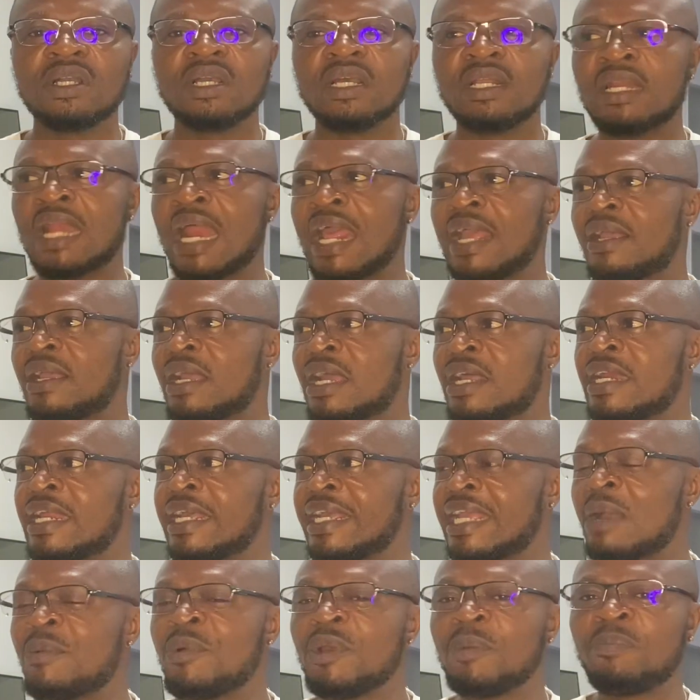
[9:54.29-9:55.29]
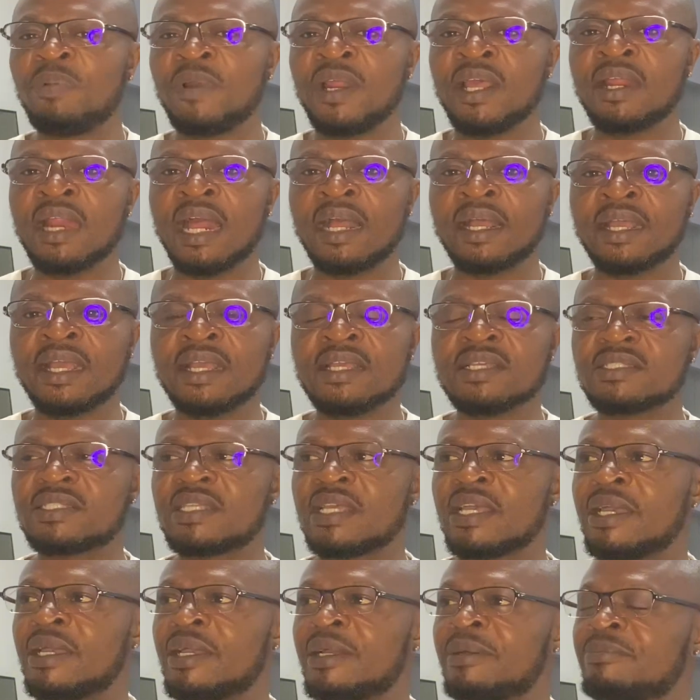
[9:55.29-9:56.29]
Like the game we played against
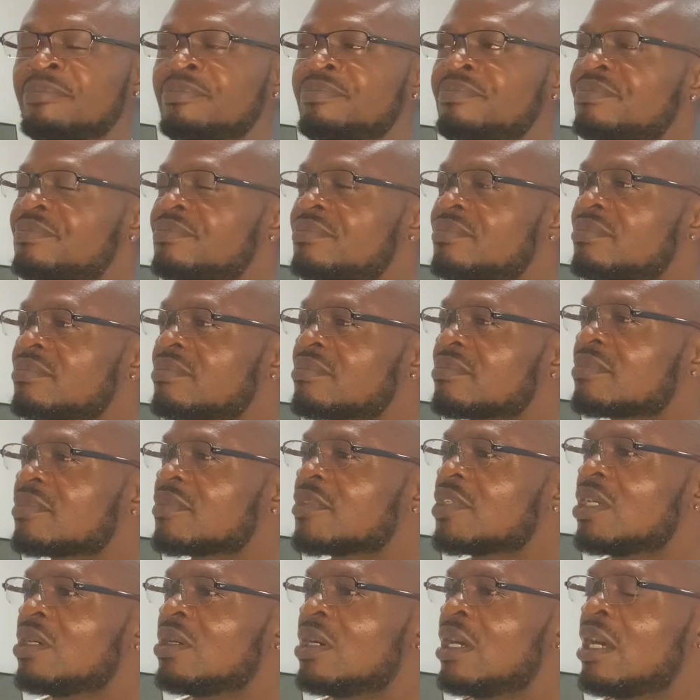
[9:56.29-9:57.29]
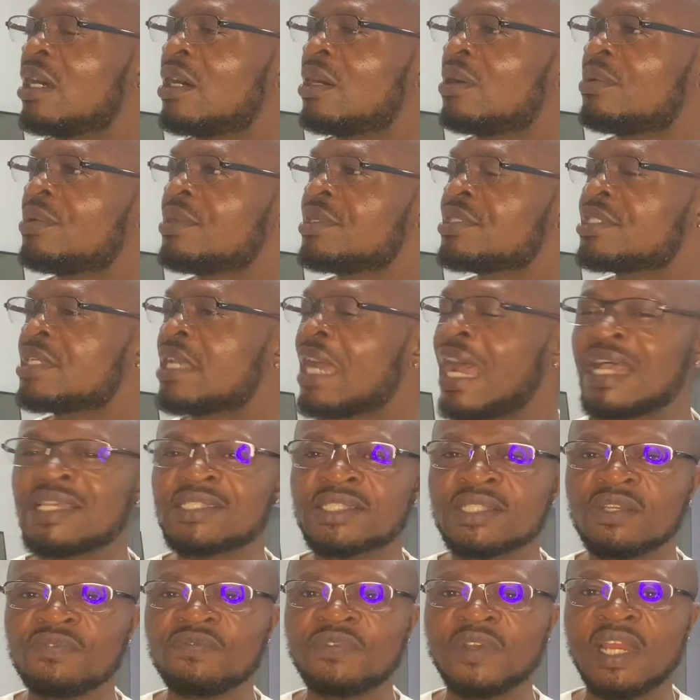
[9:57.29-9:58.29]
who is it?
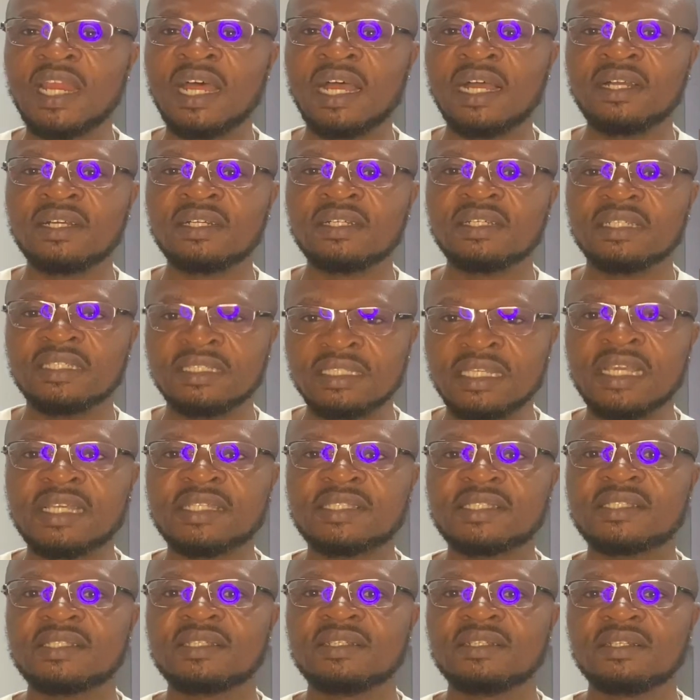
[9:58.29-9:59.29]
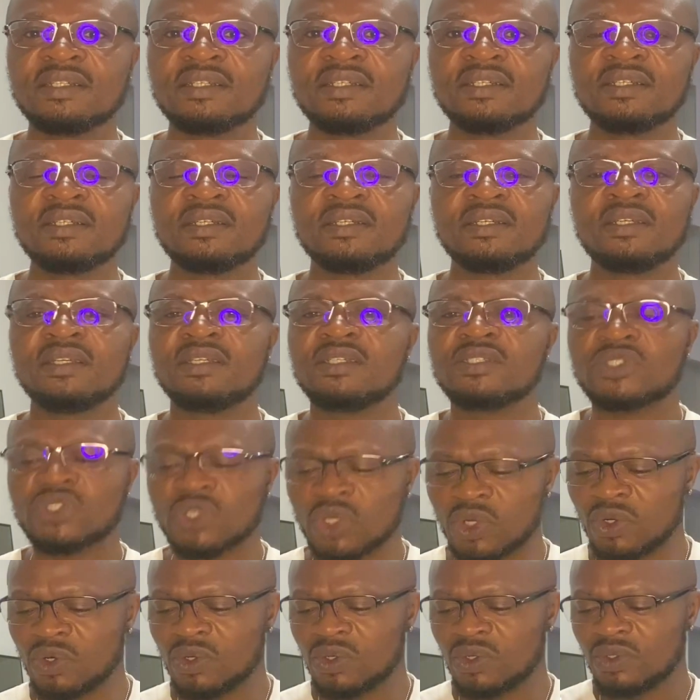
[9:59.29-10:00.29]
Aston Villa. Yes.
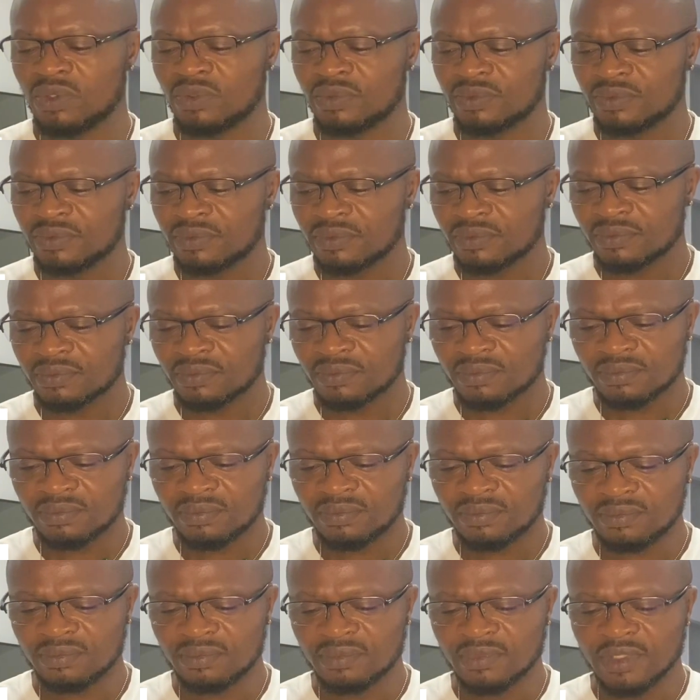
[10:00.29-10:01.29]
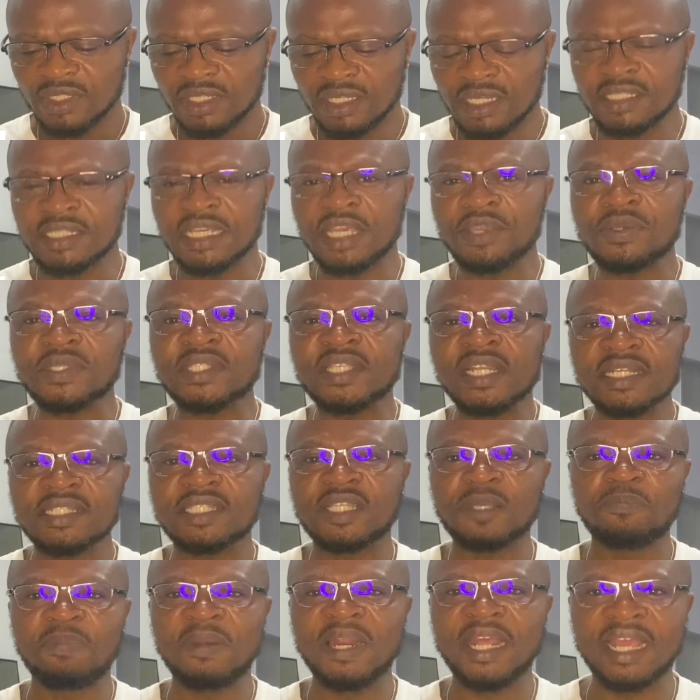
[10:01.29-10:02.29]
So he's a
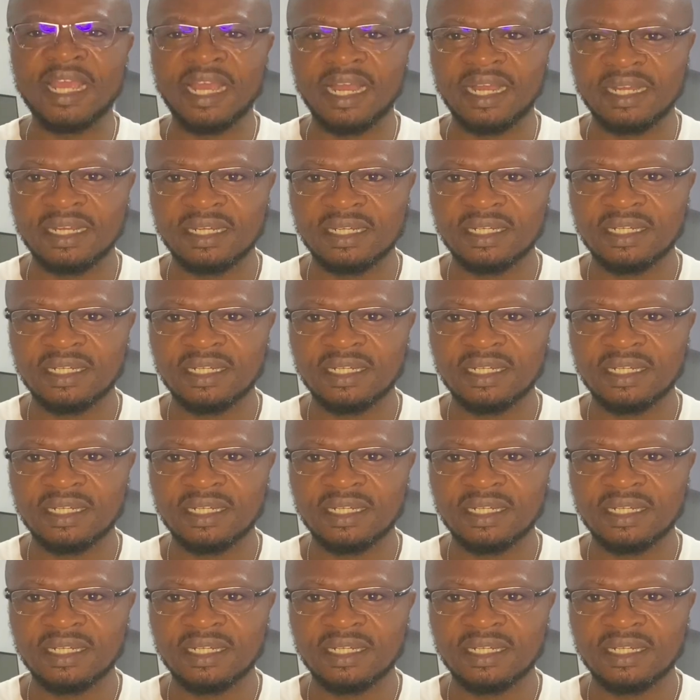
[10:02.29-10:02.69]
utility player.